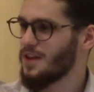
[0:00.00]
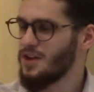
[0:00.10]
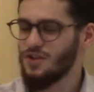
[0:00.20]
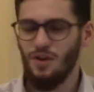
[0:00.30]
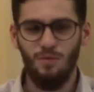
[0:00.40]

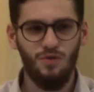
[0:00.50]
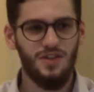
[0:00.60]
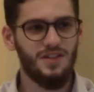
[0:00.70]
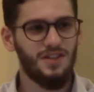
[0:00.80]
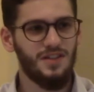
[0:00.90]
So
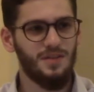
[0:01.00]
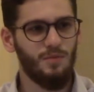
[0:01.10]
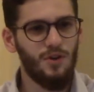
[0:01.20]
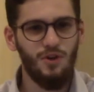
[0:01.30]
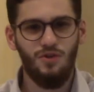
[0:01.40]
Musa tells him,
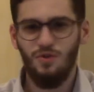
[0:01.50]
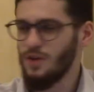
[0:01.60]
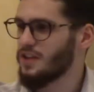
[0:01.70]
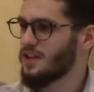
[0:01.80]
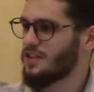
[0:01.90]
what are you
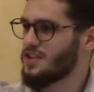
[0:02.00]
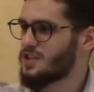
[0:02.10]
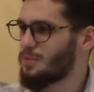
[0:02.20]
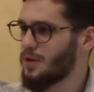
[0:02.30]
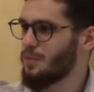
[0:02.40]
doing?
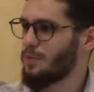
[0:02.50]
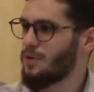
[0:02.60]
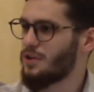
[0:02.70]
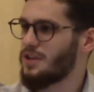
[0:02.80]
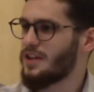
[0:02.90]
These
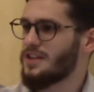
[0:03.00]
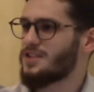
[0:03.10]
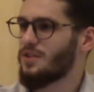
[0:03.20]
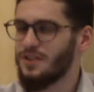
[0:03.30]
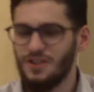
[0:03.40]
people let
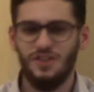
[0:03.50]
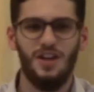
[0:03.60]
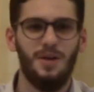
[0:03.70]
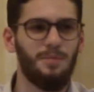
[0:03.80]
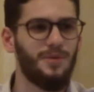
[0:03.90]
us on the
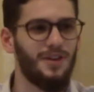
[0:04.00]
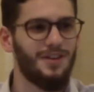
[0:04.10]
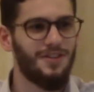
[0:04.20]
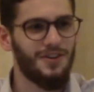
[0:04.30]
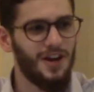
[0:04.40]
ship,
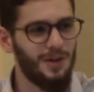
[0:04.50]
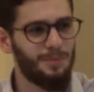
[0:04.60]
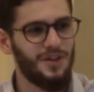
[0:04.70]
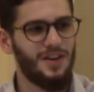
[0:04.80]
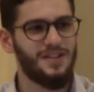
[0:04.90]
they're
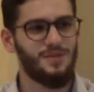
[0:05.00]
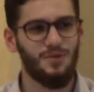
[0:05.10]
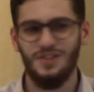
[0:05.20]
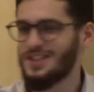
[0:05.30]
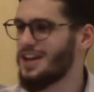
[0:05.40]
helping us,
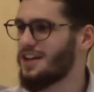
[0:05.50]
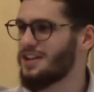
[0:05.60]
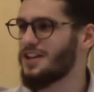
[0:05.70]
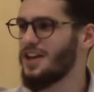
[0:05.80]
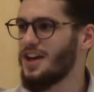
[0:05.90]
we're
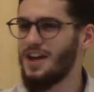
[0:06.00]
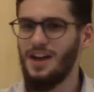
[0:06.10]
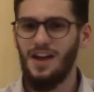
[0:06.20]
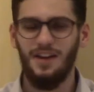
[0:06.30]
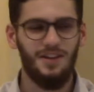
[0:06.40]
sailing,
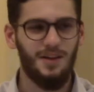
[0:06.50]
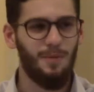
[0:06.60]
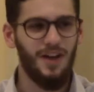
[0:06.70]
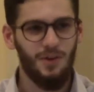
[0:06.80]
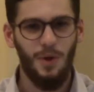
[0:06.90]
and
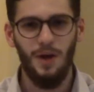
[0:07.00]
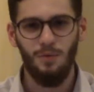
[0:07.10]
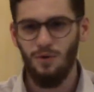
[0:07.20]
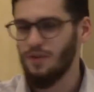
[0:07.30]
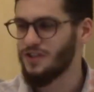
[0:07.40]
by the way,
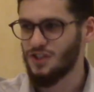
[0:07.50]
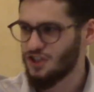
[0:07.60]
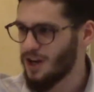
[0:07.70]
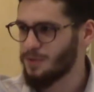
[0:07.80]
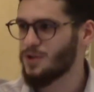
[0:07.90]
we were on this
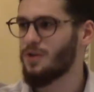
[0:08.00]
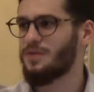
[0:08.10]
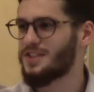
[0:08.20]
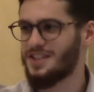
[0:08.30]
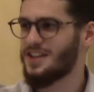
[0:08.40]
ship, so if
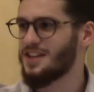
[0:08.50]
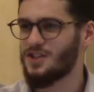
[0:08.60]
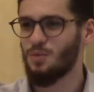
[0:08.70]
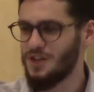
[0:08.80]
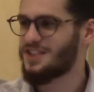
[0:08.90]
it
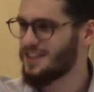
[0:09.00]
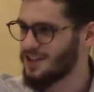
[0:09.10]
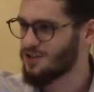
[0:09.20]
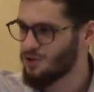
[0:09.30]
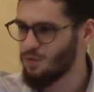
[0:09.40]
sinks, we
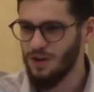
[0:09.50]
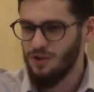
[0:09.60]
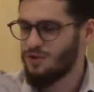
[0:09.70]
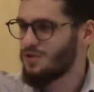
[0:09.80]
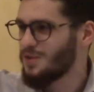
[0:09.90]
sink too. What are
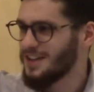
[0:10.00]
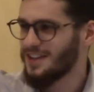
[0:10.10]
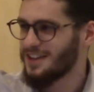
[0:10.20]
you doing?